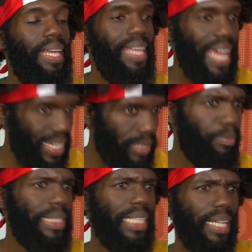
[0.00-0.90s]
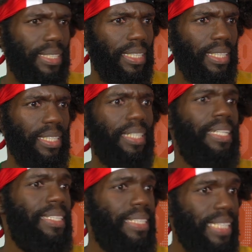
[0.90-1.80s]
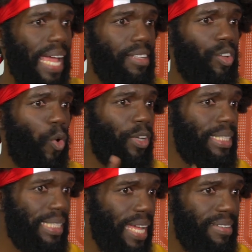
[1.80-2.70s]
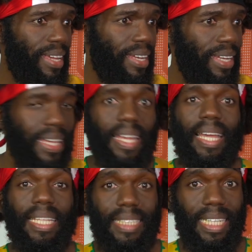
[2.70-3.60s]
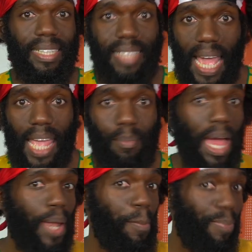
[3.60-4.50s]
Yes, Mr. S.E.A. Set or setting is the time and